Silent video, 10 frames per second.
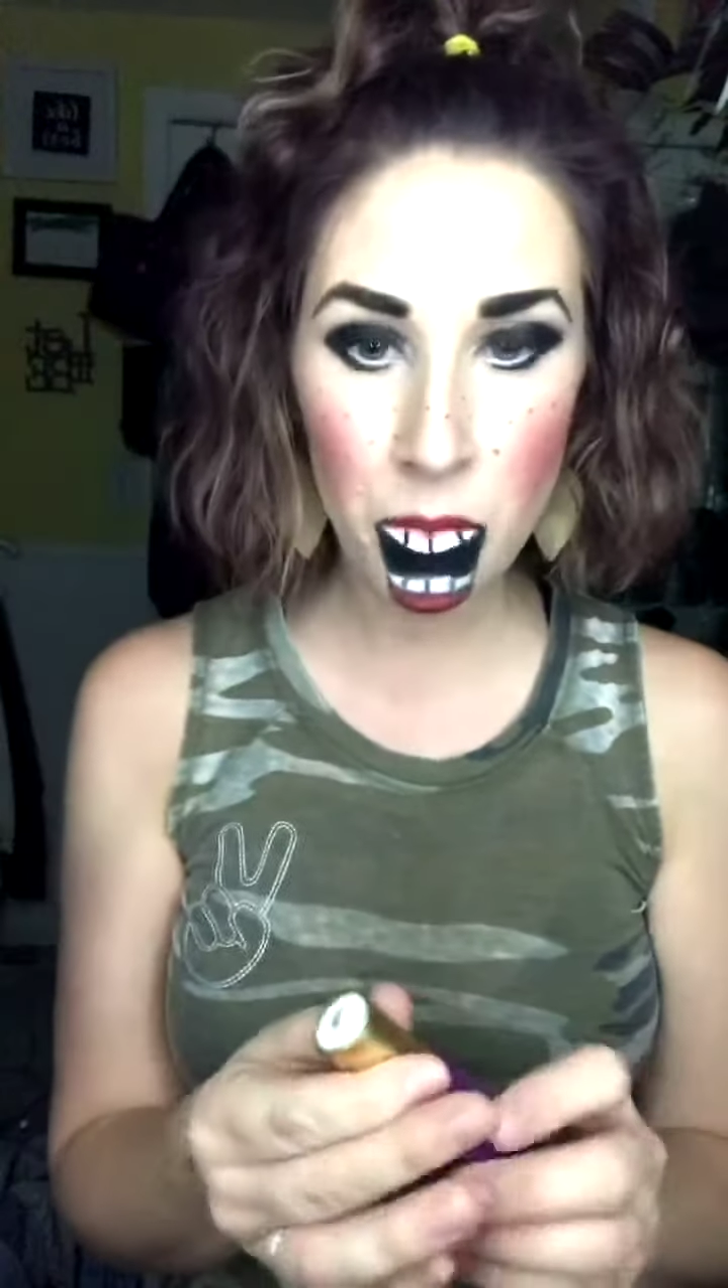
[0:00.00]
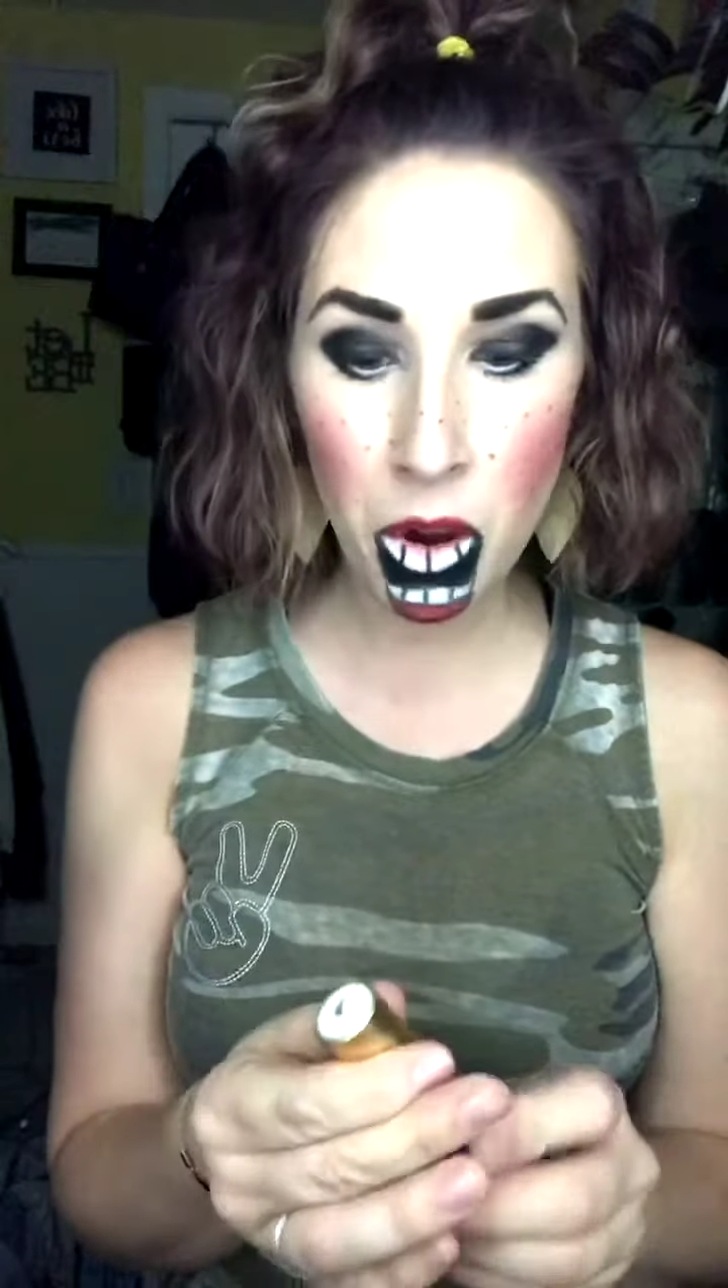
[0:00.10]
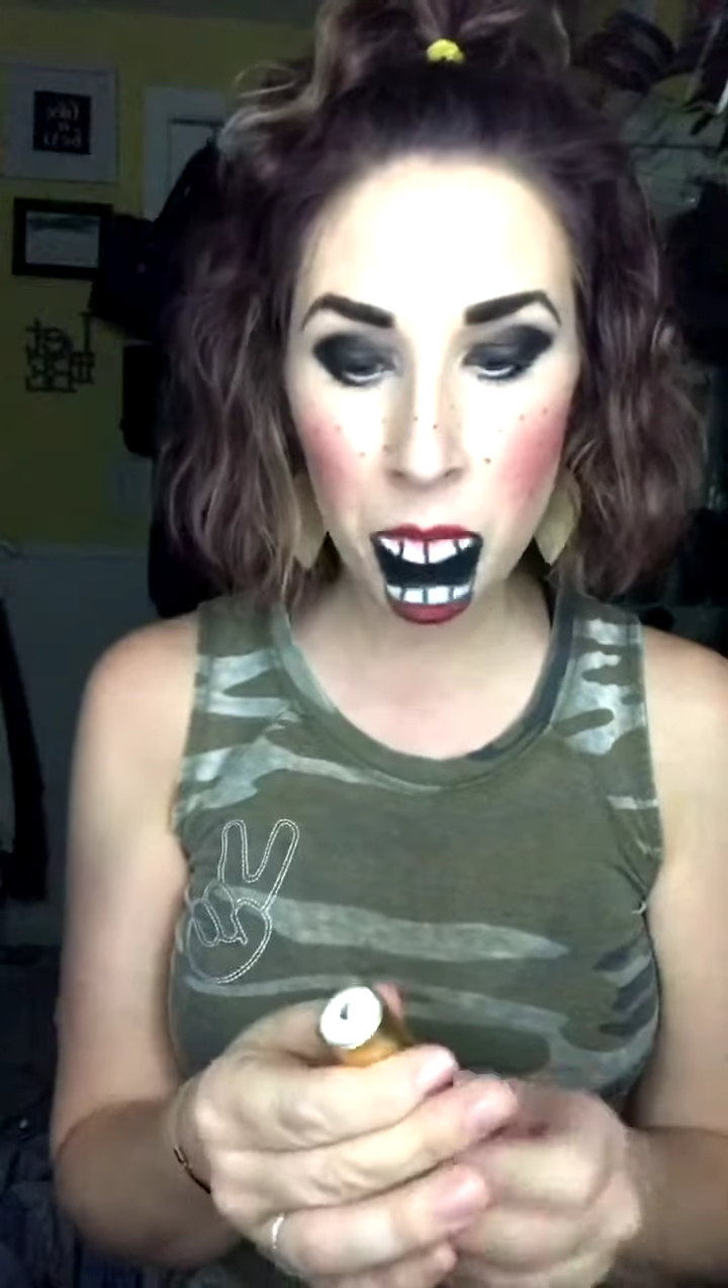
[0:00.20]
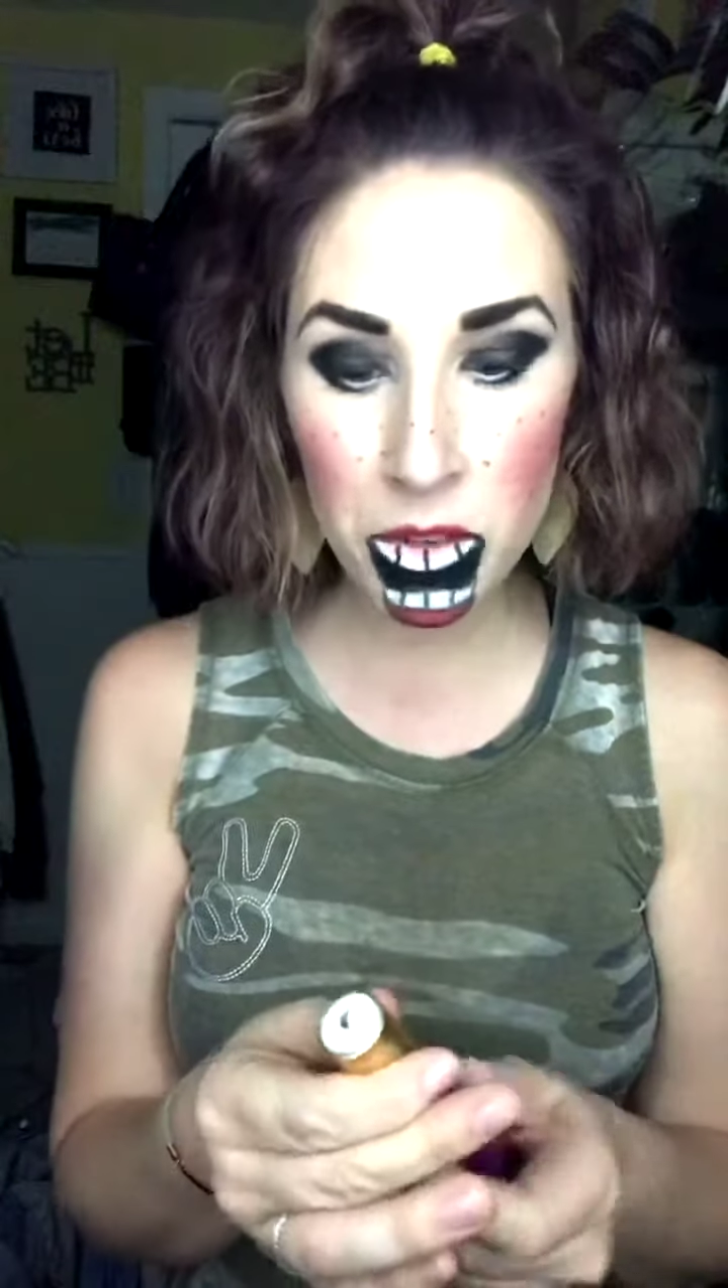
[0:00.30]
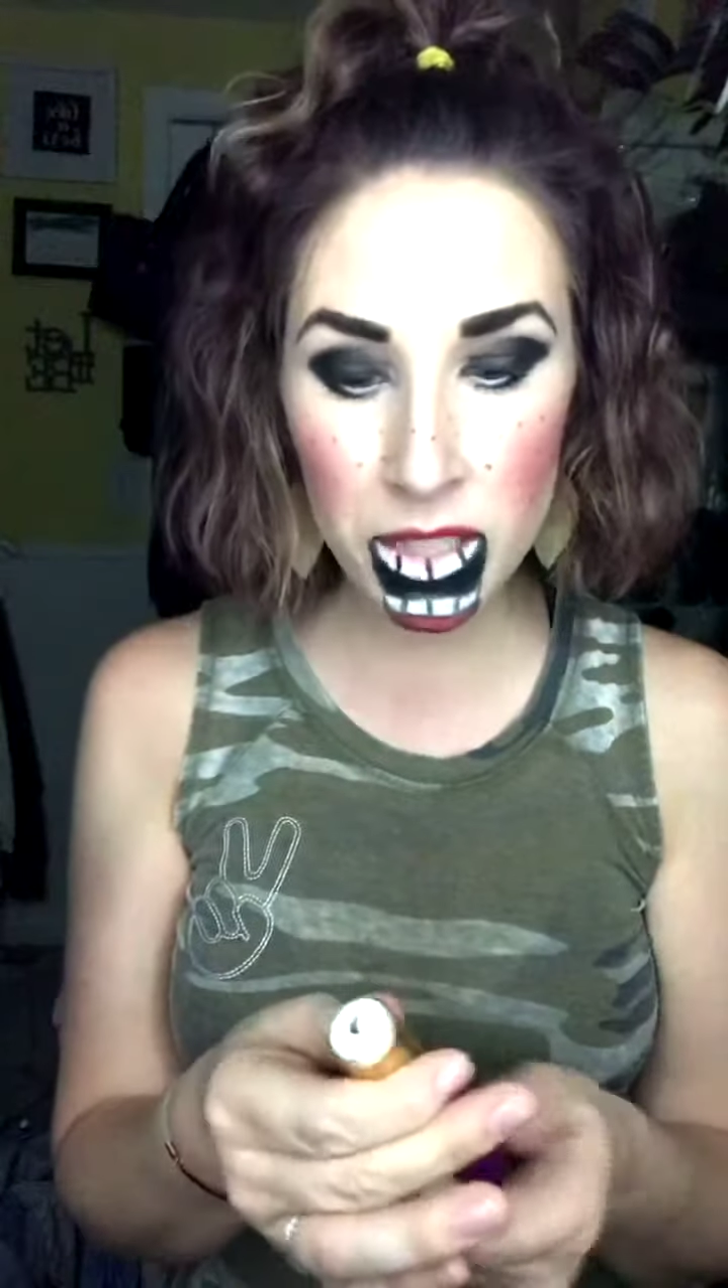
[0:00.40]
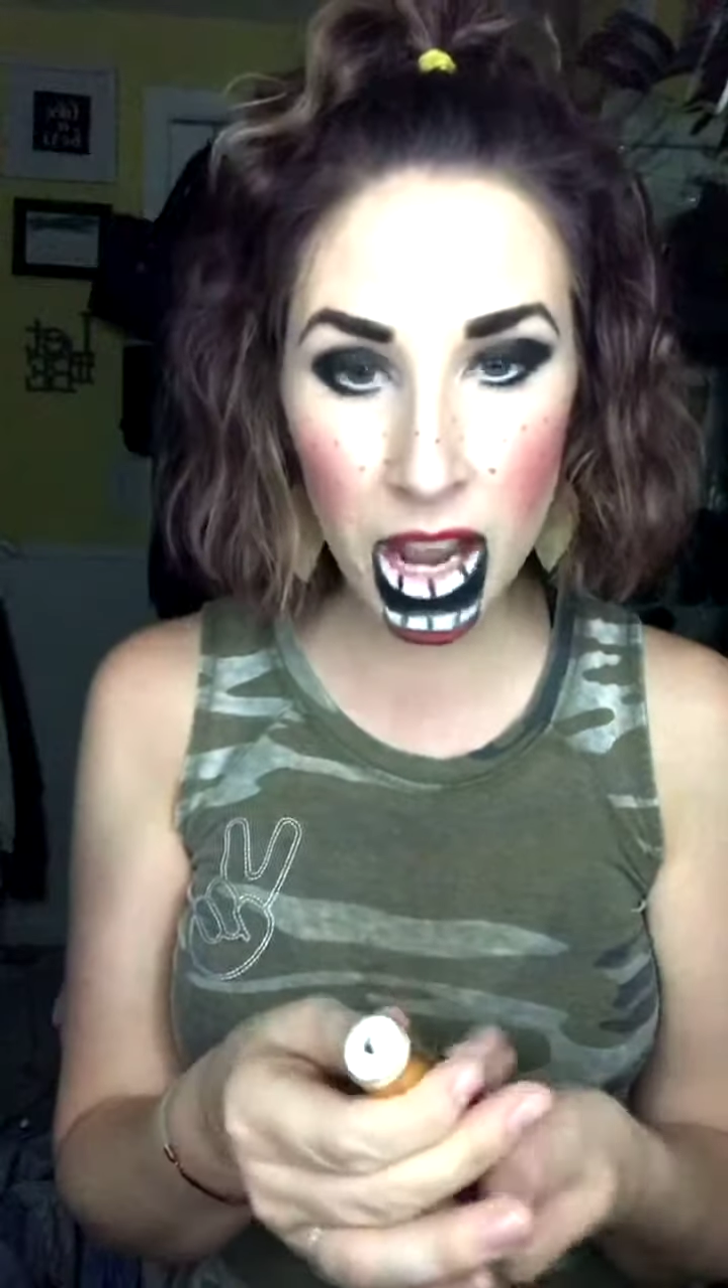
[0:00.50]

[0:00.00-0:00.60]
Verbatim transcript: I'm almost